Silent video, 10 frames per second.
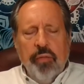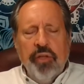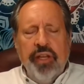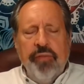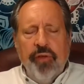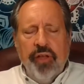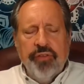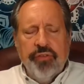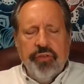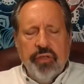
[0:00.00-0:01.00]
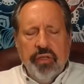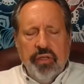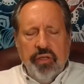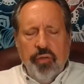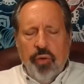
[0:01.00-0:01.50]
Believe us,
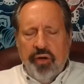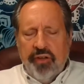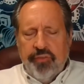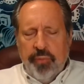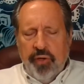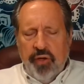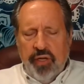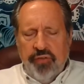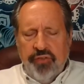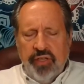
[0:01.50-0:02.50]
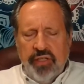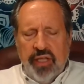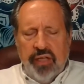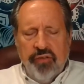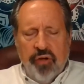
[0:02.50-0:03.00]
you are experiencing that